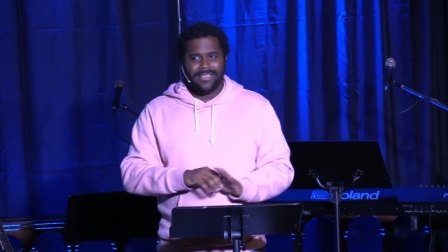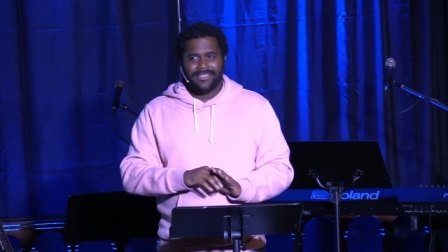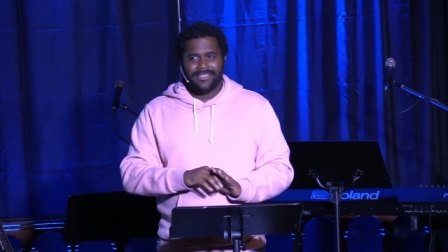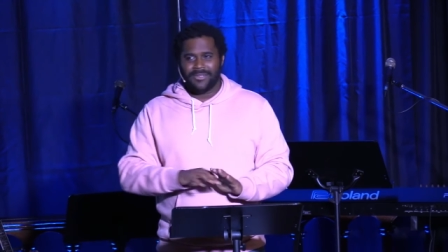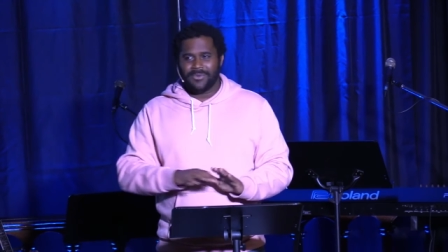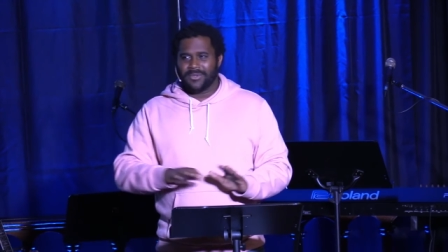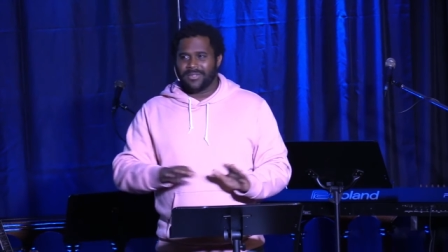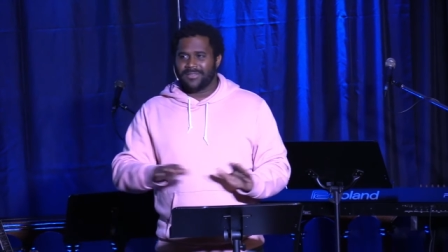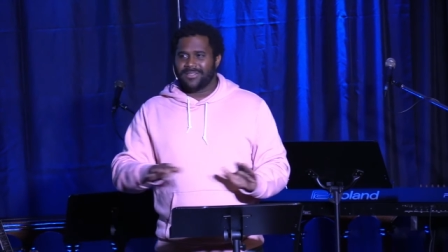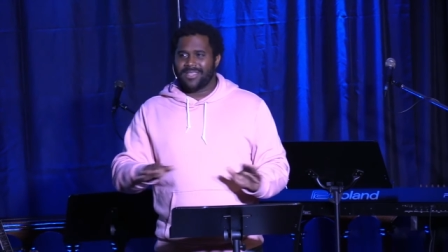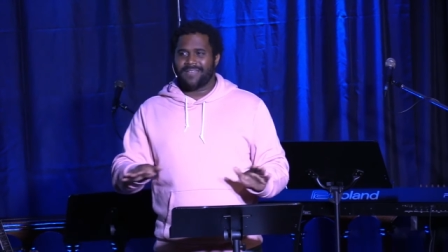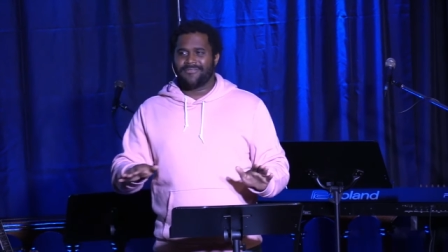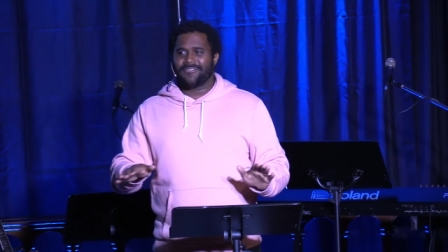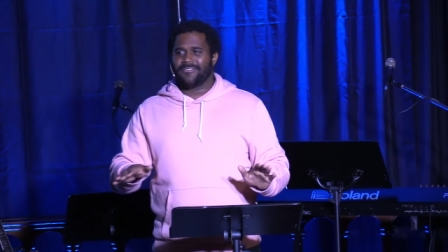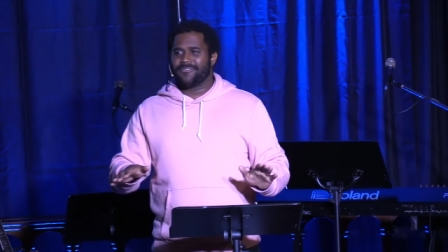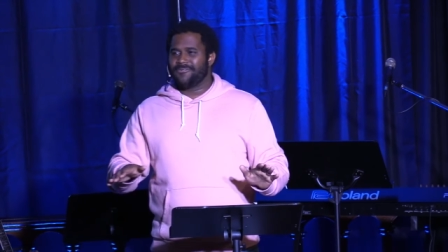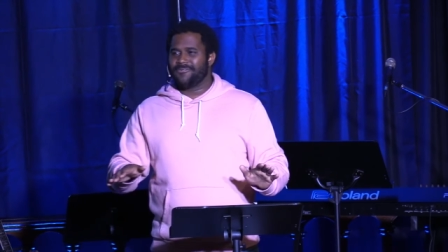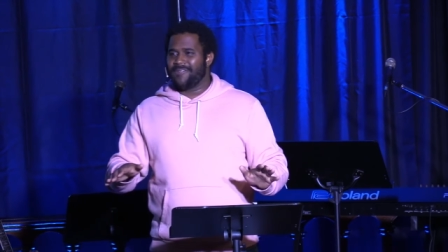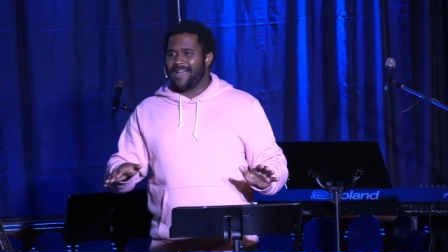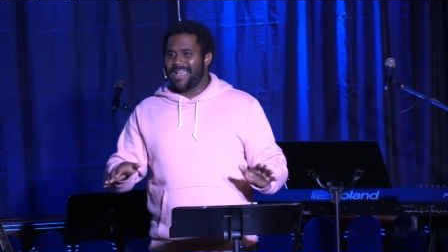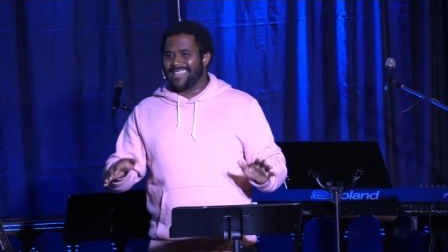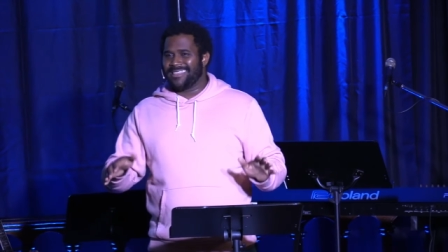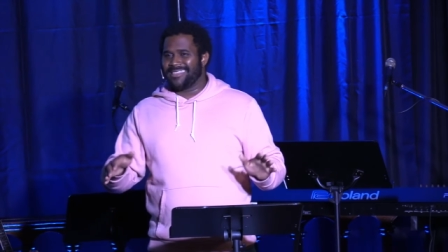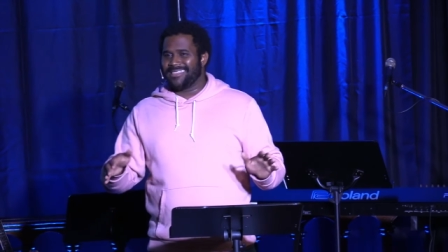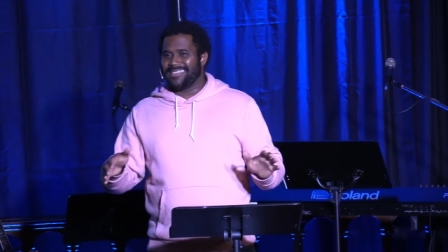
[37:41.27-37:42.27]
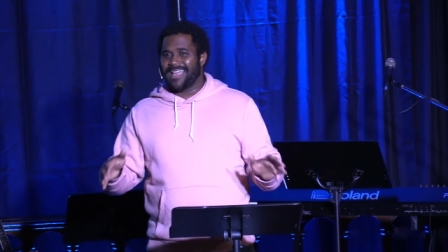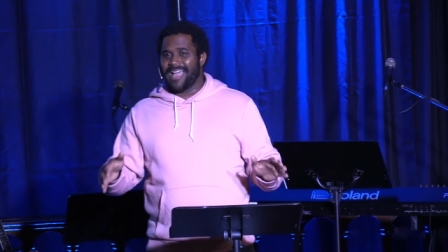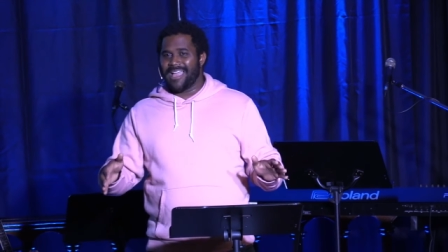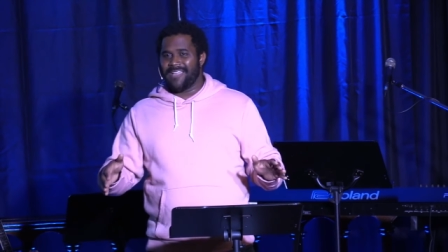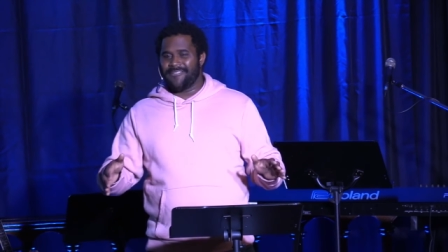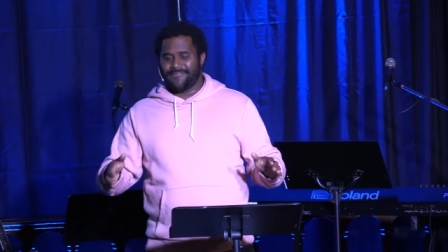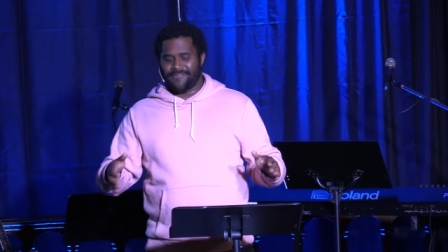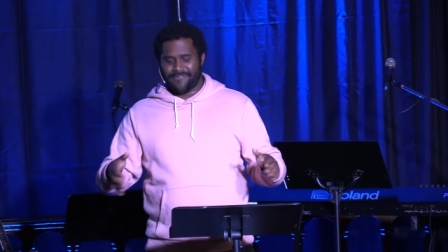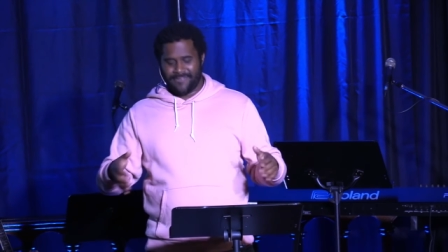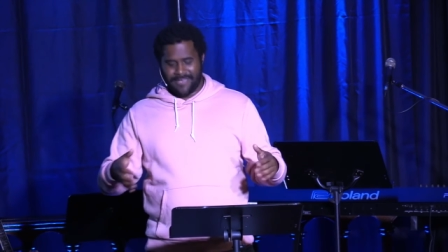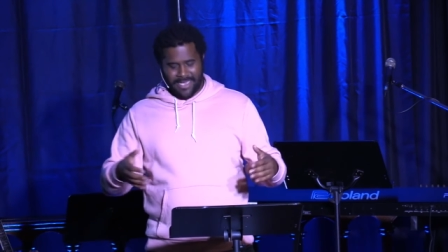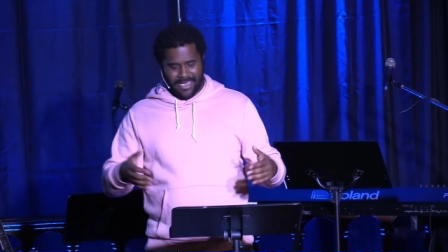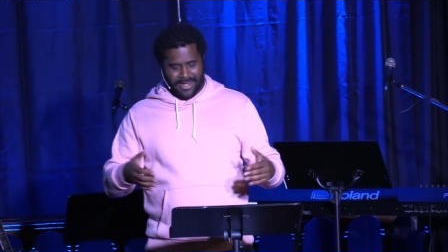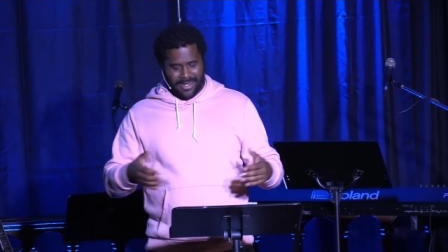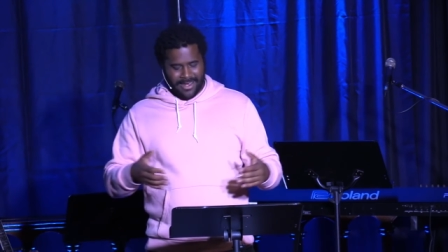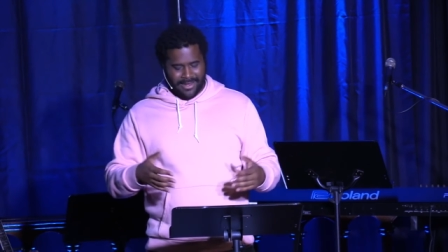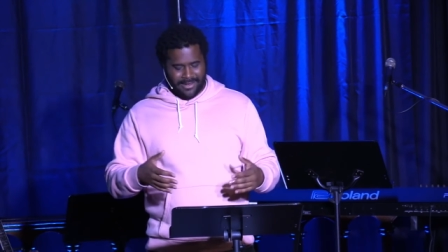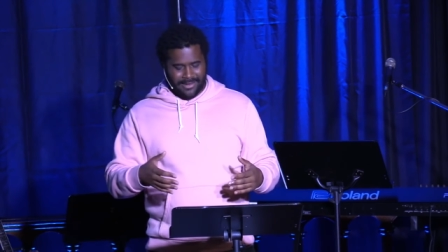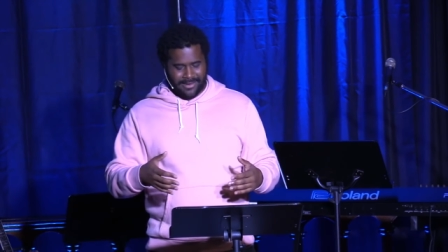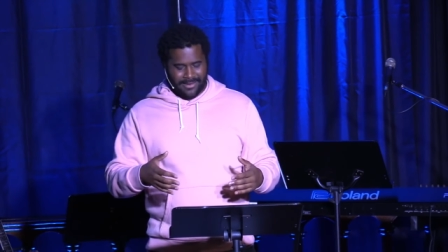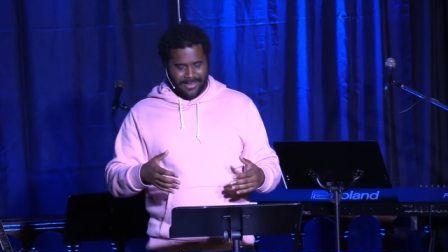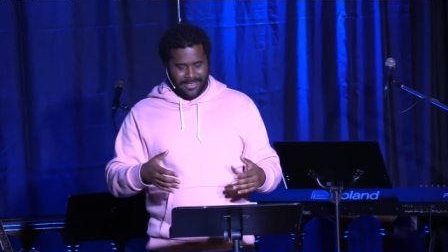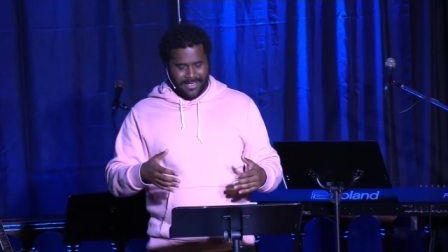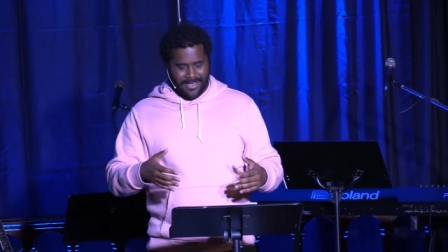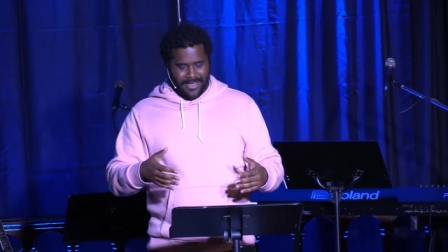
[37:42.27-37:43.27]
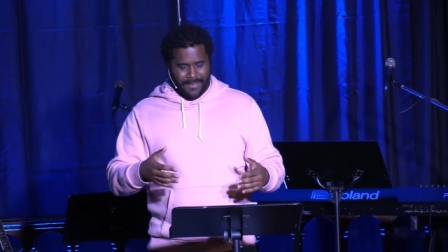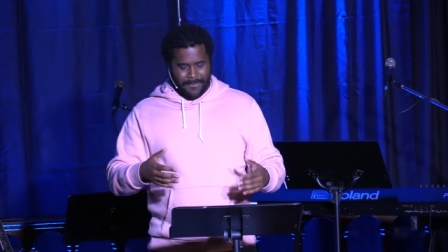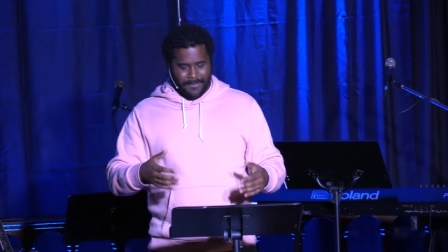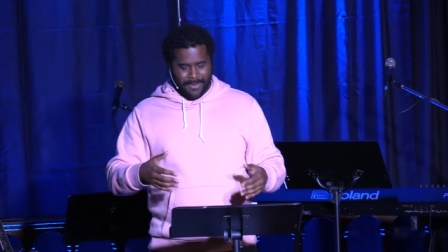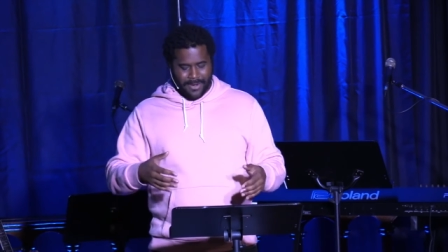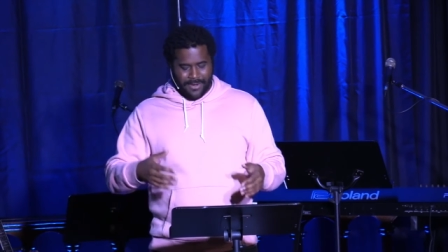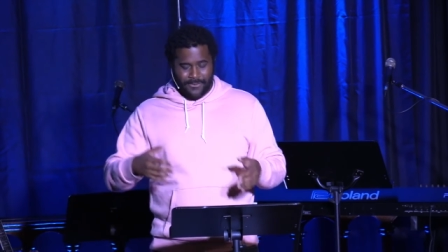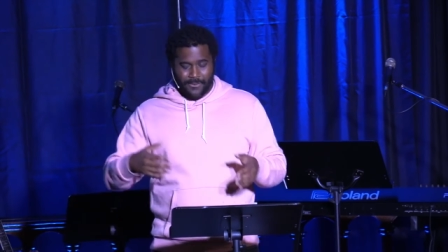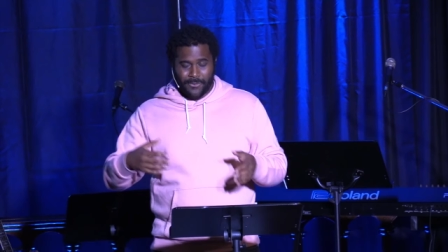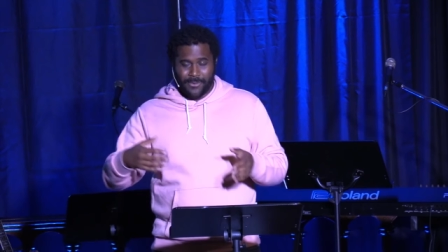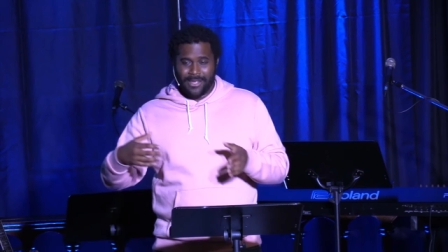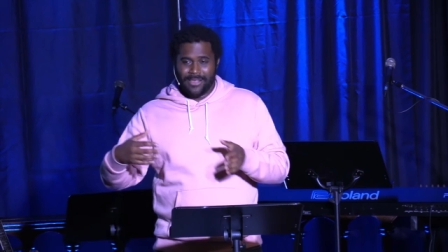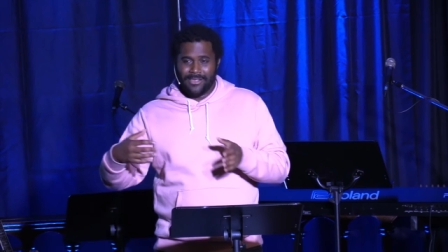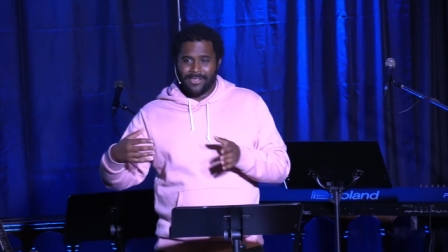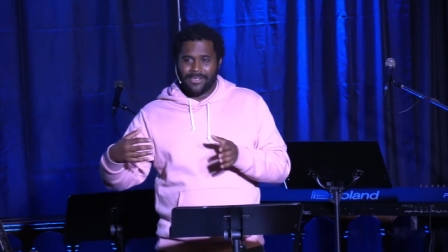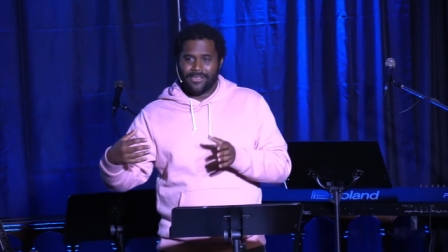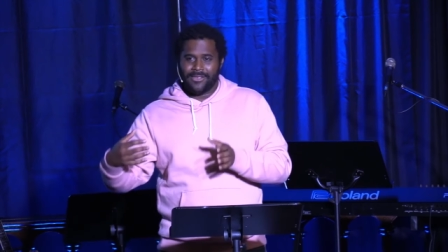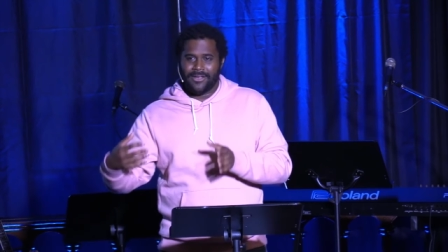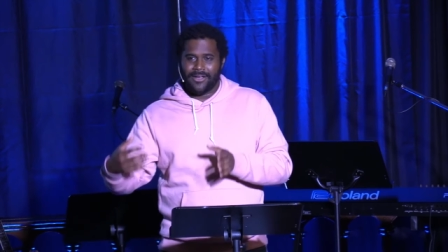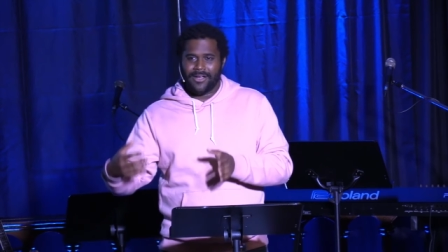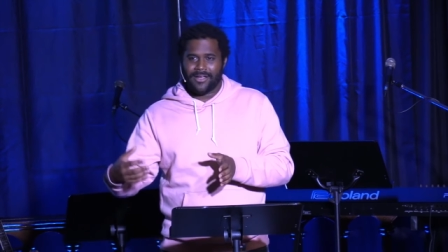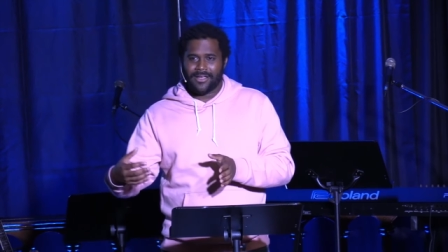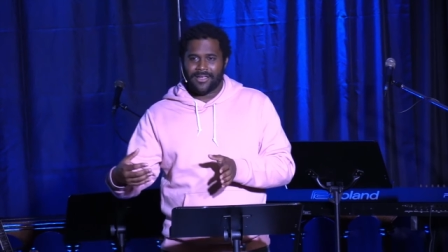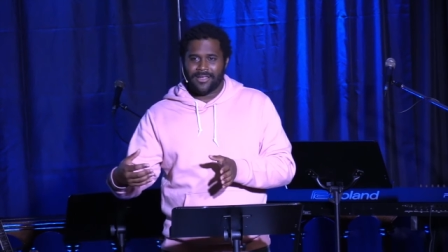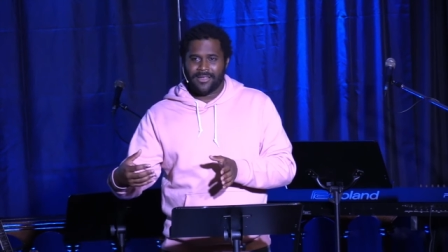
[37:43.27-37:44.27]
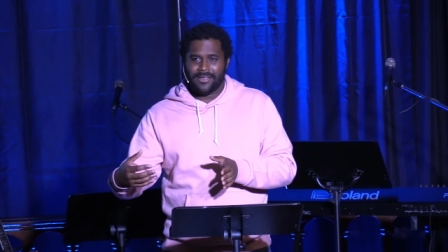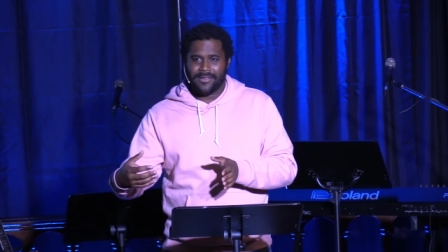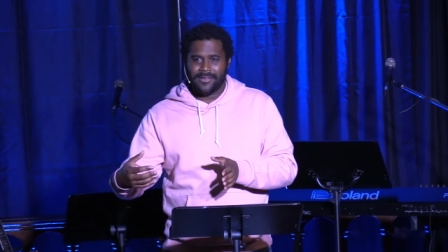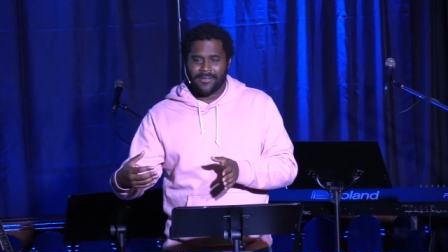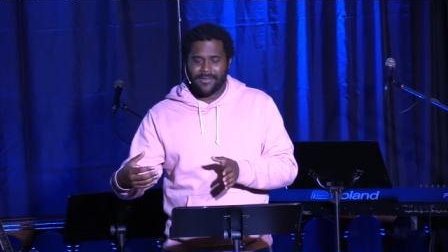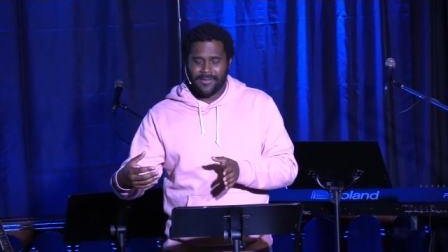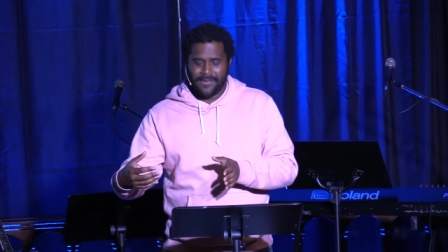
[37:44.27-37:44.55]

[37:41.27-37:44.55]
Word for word: then we'll never find life in it. But if we look